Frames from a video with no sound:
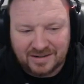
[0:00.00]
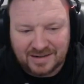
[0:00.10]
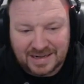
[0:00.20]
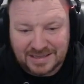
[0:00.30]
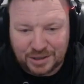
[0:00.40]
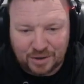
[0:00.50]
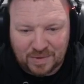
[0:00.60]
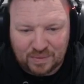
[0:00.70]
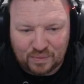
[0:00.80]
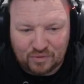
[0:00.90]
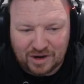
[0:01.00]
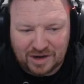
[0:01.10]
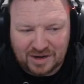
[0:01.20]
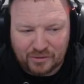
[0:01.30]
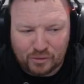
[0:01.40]
that's going to be
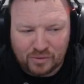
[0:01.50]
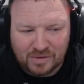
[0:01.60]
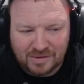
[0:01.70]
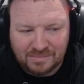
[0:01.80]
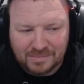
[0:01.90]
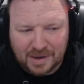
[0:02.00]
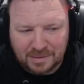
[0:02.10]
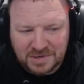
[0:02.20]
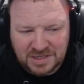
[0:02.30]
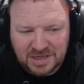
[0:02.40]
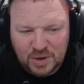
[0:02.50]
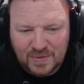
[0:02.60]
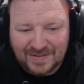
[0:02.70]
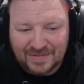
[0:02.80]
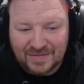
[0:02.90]
really cool. I'm still
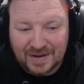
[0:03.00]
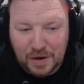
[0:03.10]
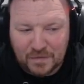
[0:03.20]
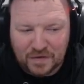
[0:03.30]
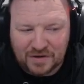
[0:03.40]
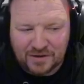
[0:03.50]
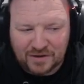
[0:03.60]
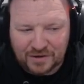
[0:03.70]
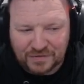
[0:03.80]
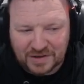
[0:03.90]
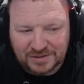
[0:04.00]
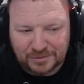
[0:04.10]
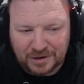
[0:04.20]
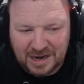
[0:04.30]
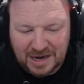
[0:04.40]
in favour of this
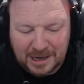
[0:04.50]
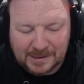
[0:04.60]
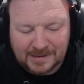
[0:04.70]
one here.